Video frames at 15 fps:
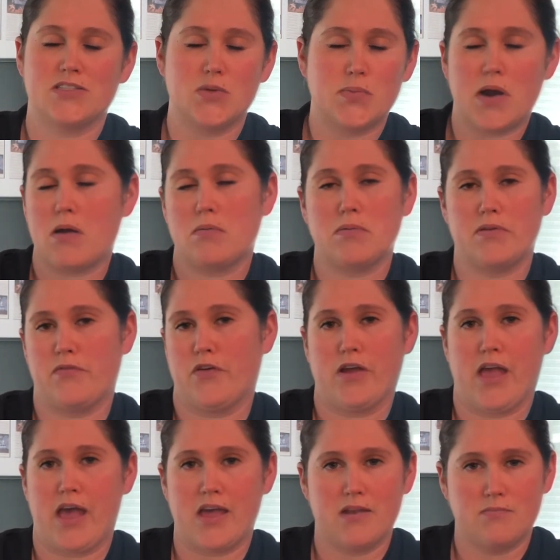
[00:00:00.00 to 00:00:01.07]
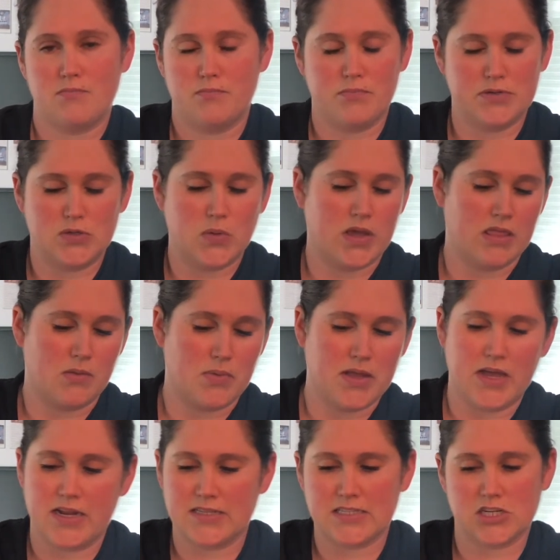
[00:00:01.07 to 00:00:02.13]
they'll probably forget between the
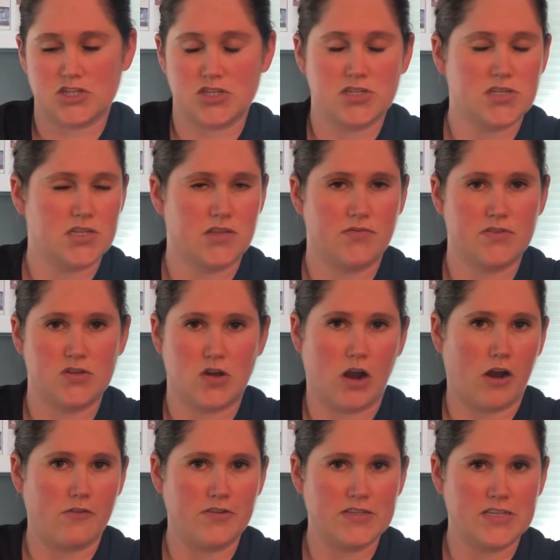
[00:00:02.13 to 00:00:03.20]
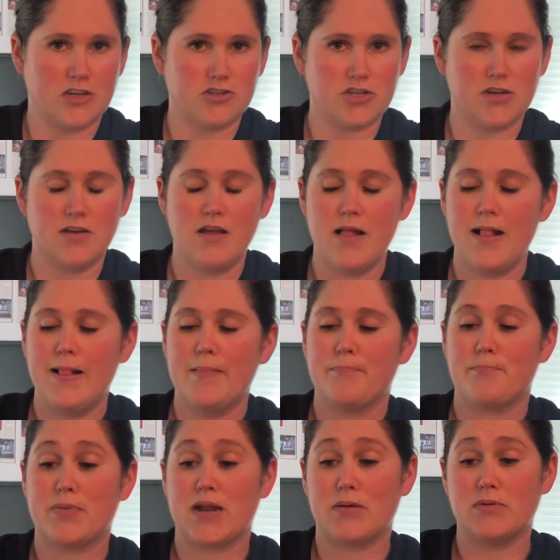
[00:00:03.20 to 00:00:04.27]
planning session to the photography session.
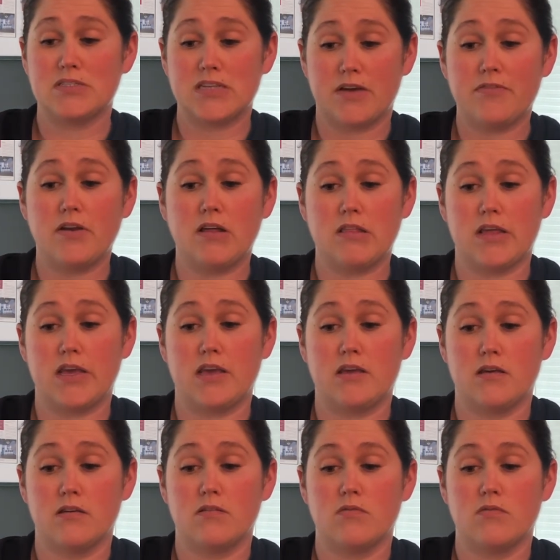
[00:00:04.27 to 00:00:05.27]
But I would definitely